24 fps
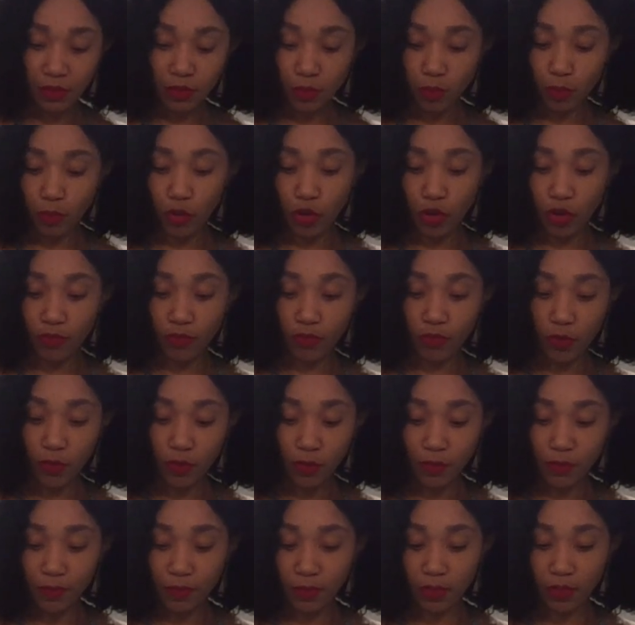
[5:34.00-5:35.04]
Beautiful.
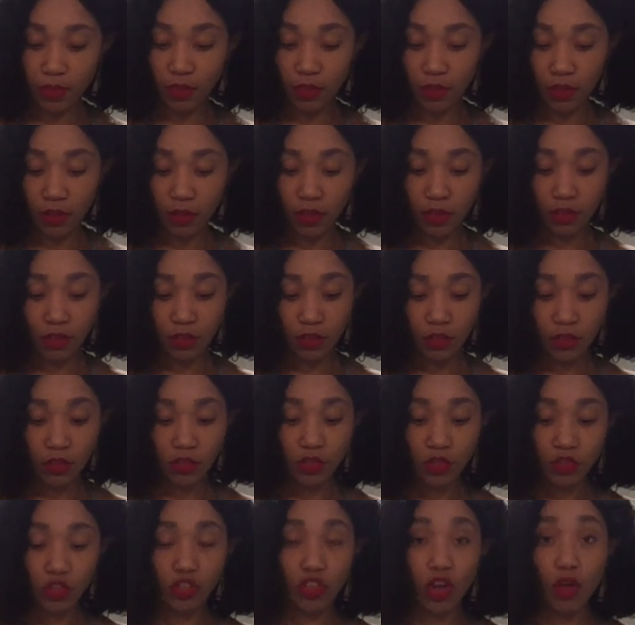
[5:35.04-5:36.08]

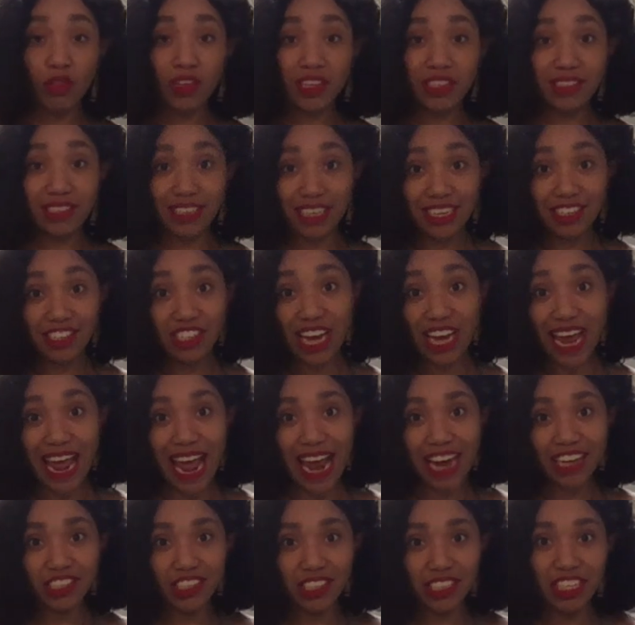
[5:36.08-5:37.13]
So this dish
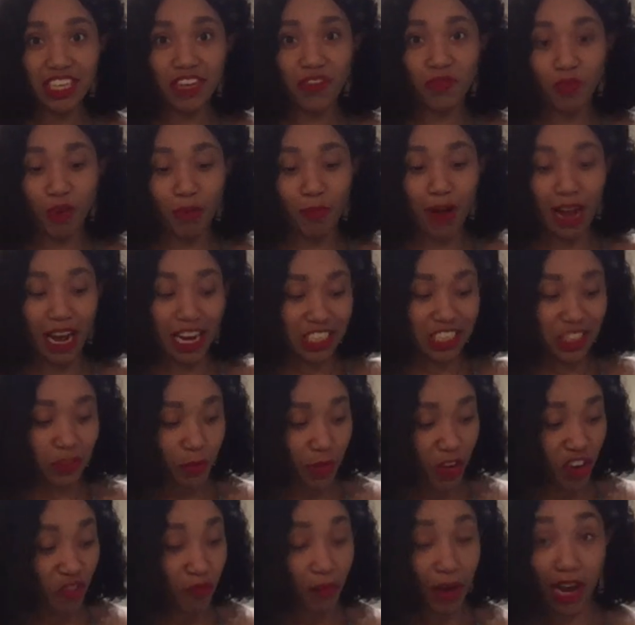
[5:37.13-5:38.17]
actually reminds me
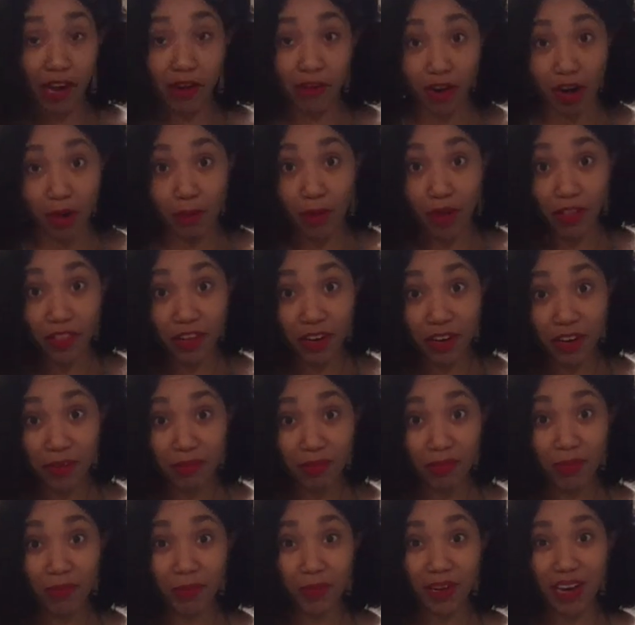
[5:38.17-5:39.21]
of my grandmother.
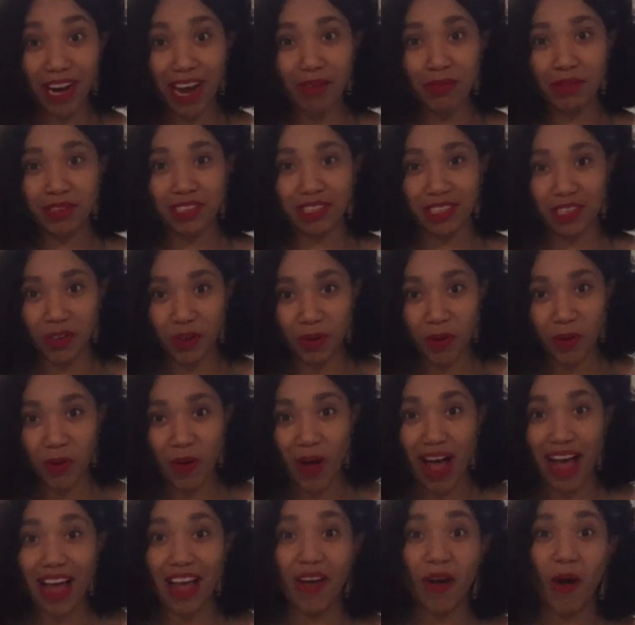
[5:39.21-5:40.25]
When I was little,
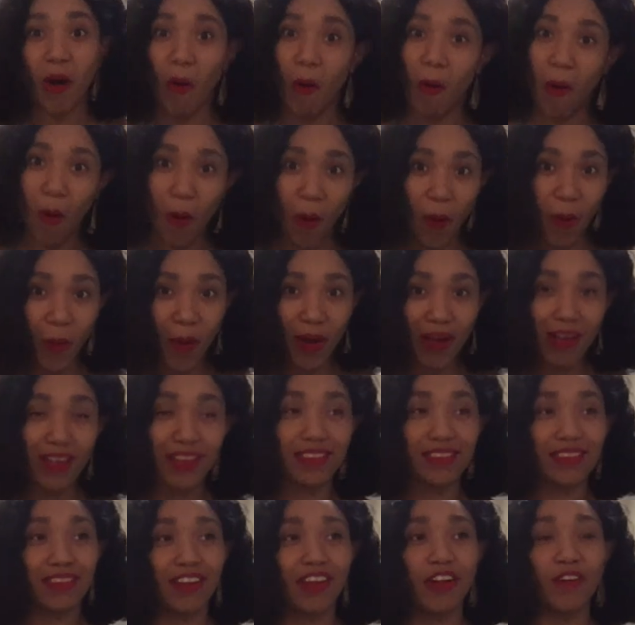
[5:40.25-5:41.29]
I always
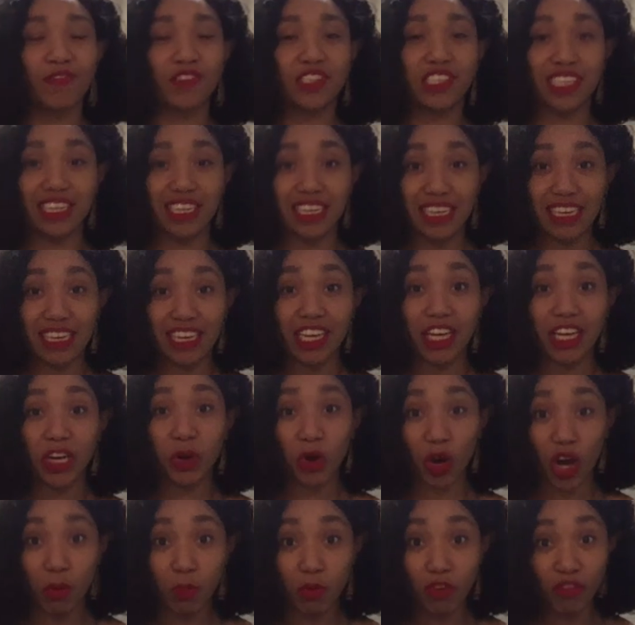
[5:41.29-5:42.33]
loved to eat
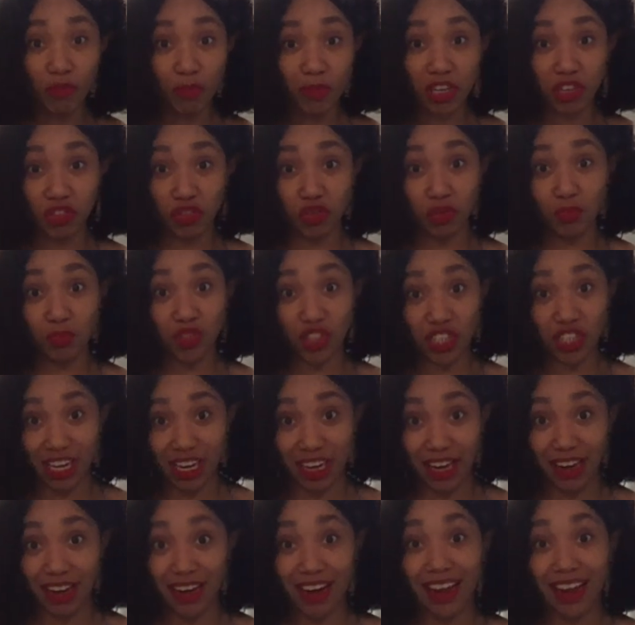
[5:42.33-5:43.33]
cream of mushroom chicken.